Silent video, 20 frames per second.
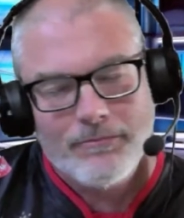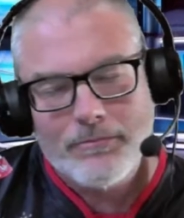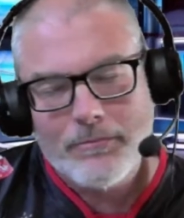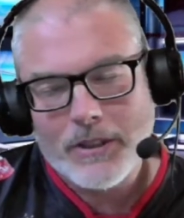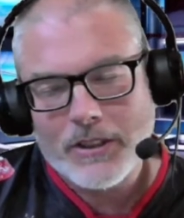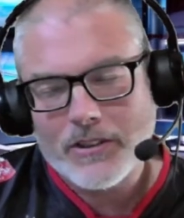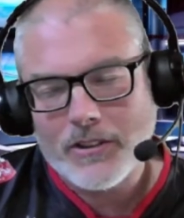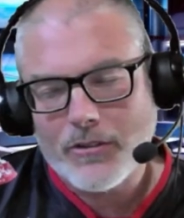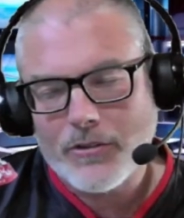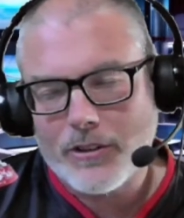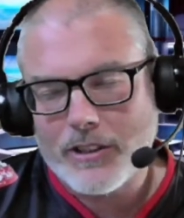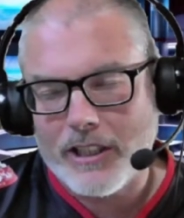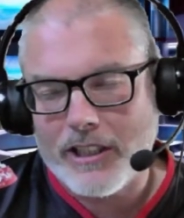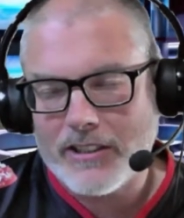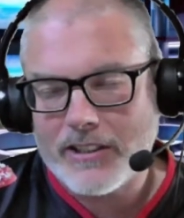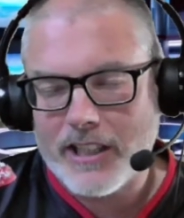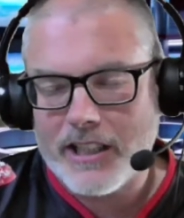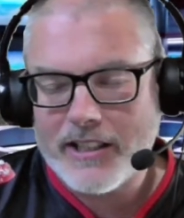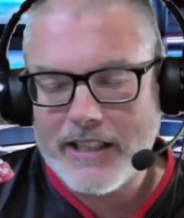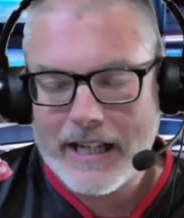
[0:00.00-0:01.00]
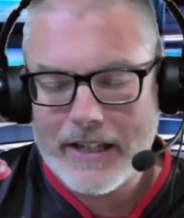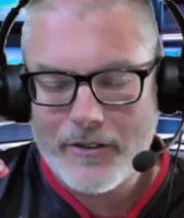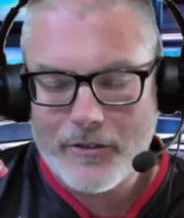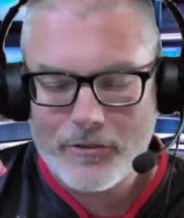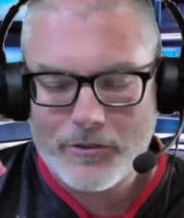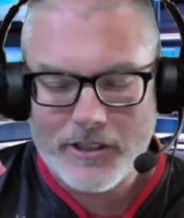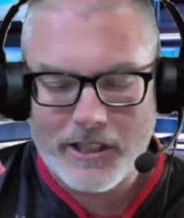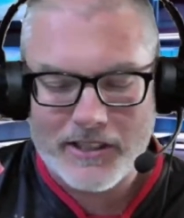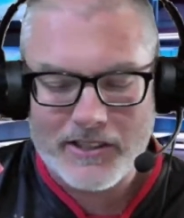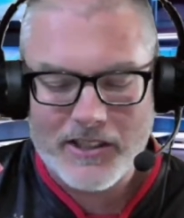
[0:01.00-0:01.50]
Mister Kretinsky, Daniel
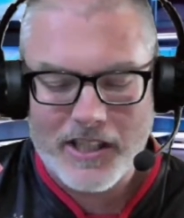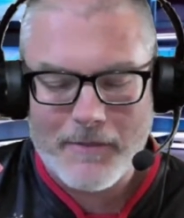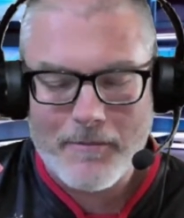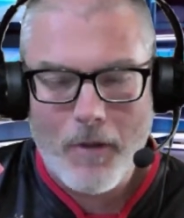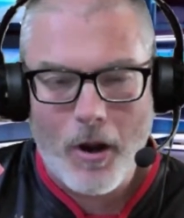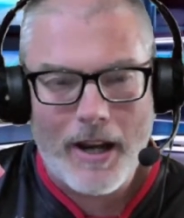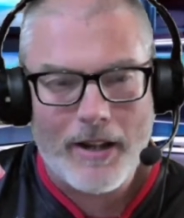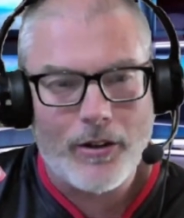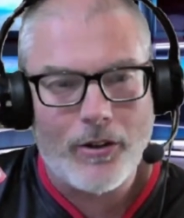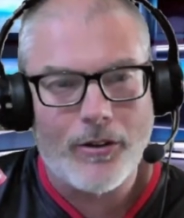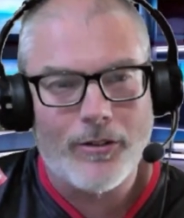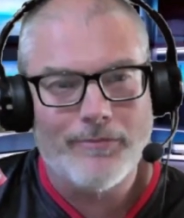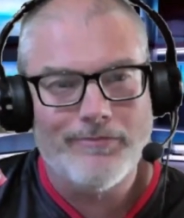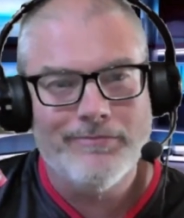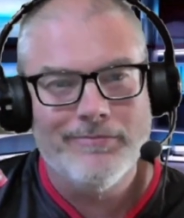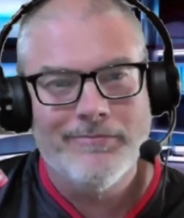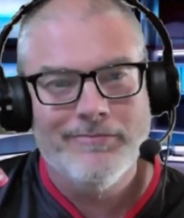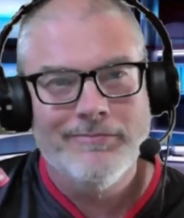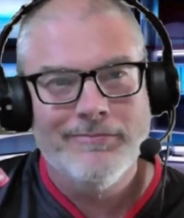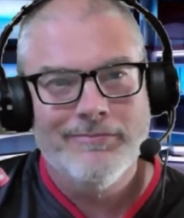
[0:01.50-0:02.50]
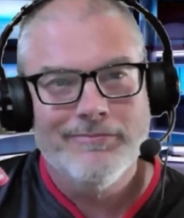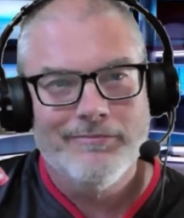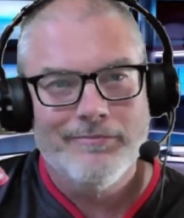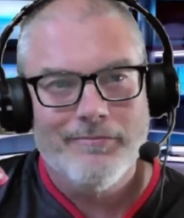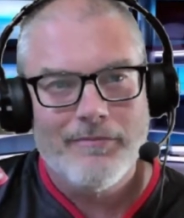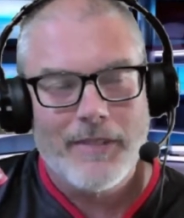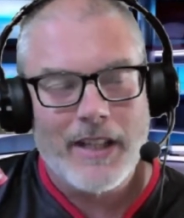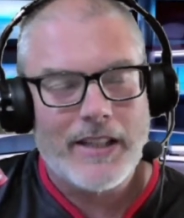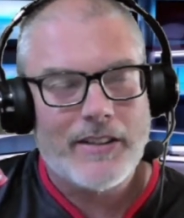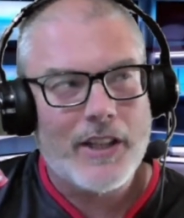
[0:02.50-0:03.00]
Kretinsky might not,
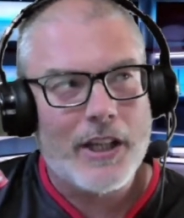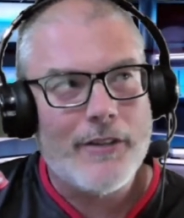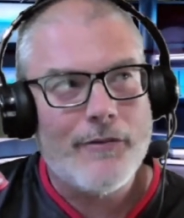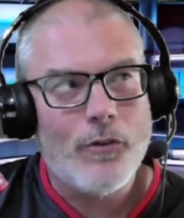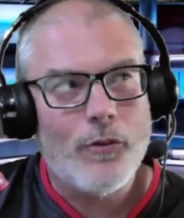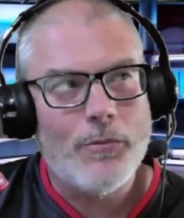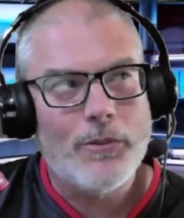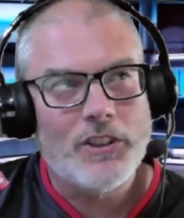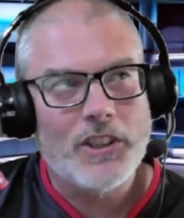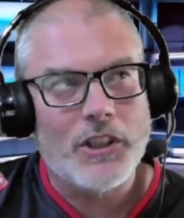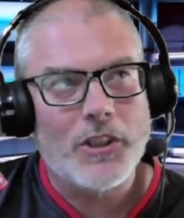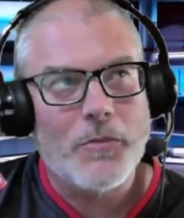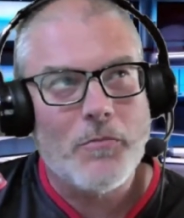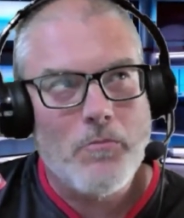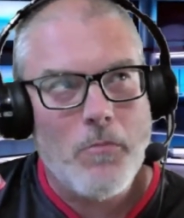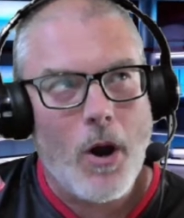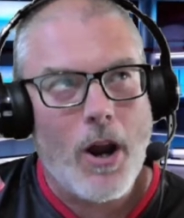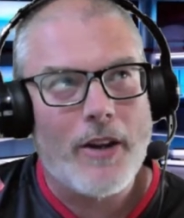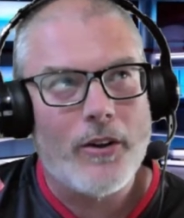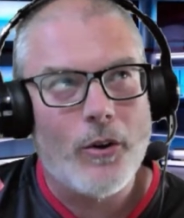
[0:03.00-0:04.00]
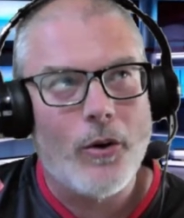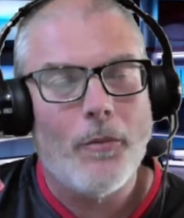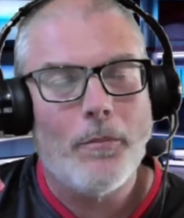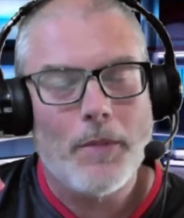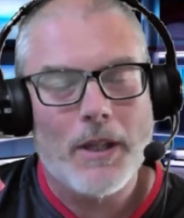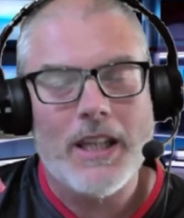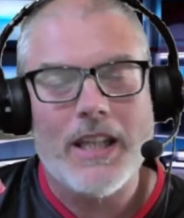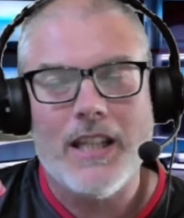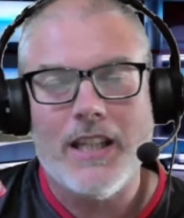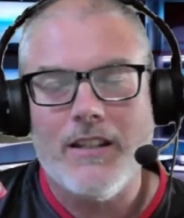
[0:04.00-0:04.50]
their default position might not
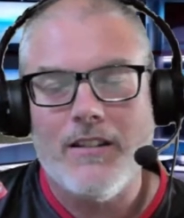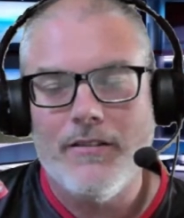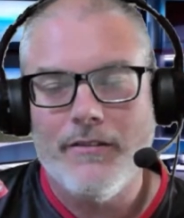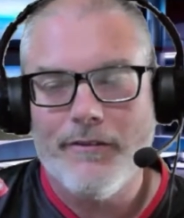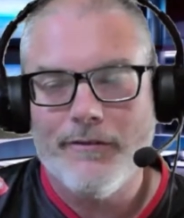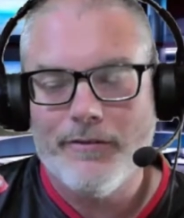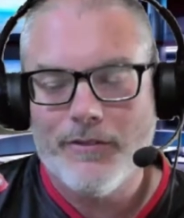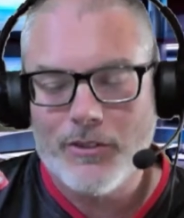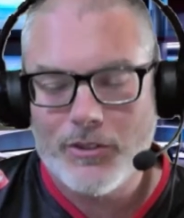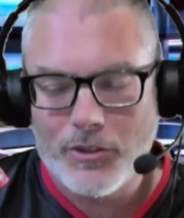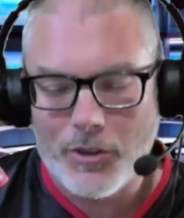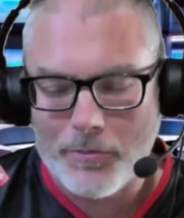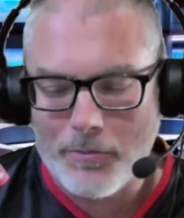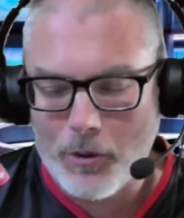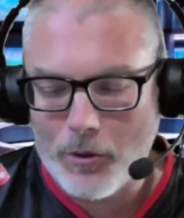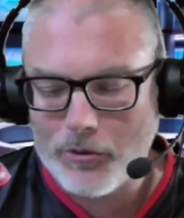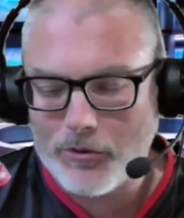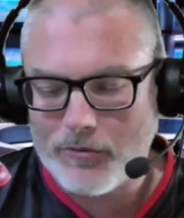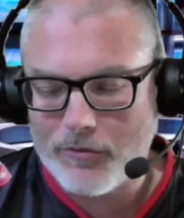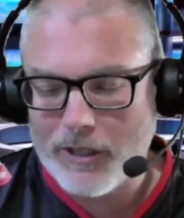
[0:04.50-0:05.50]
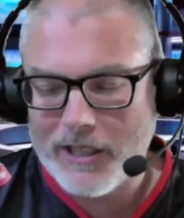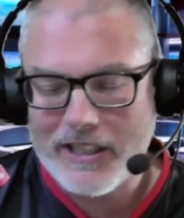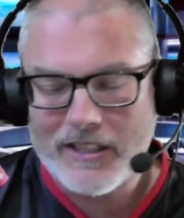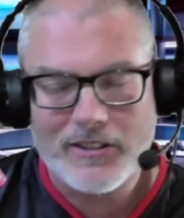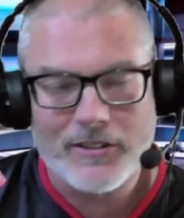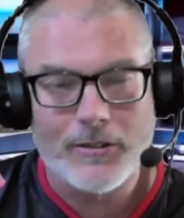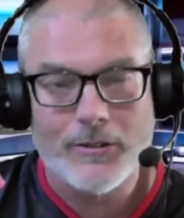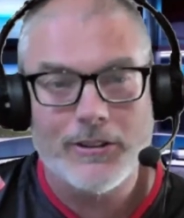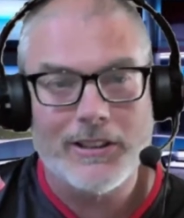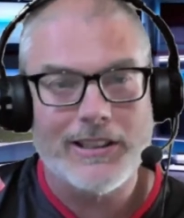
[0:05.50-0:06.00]
be to put release
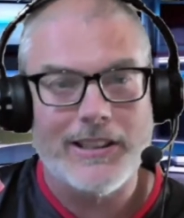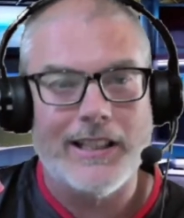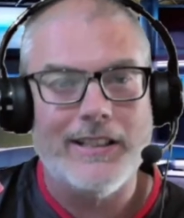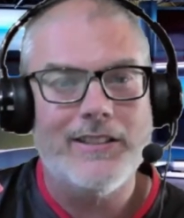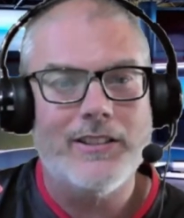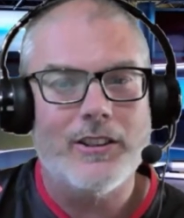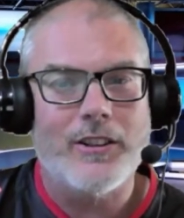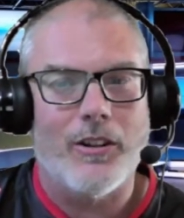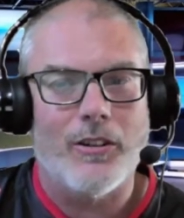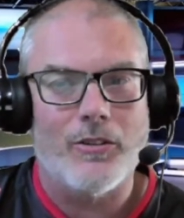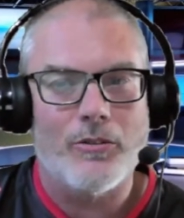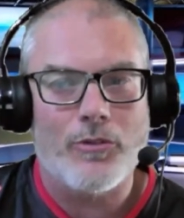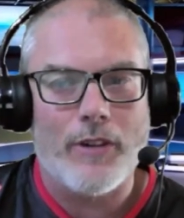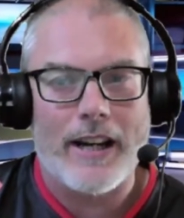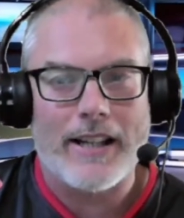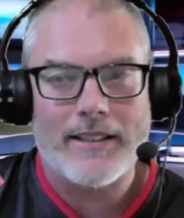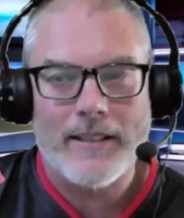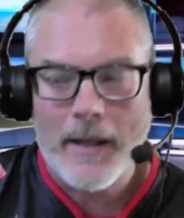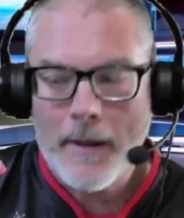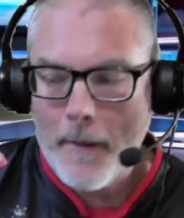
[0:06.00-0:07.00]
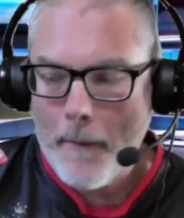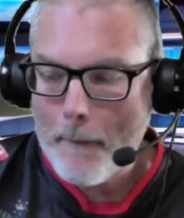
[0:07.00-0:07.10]
clauses into contracts.